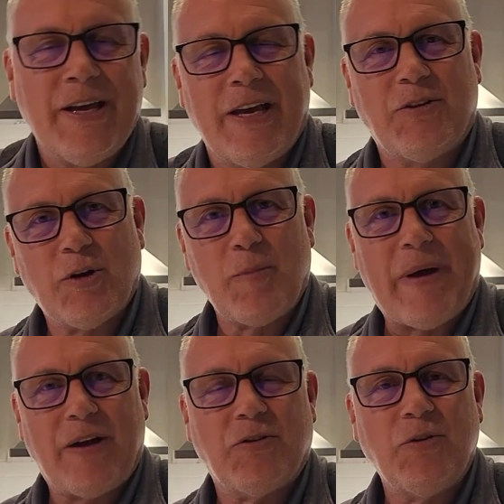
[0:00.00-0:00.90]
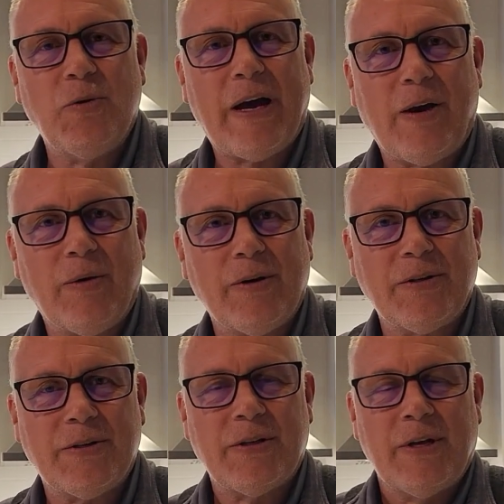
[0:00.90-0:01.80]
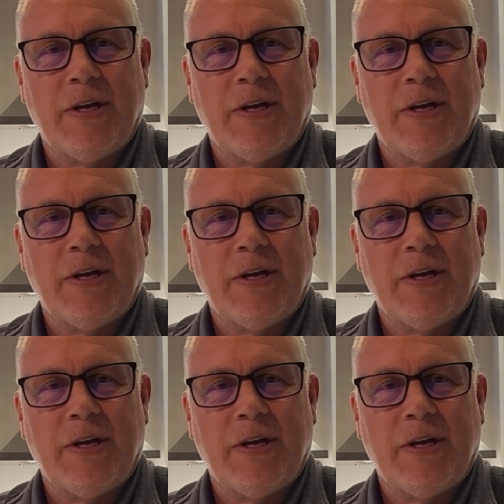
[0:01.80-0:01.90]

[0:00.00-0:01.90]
It took about 2 hours.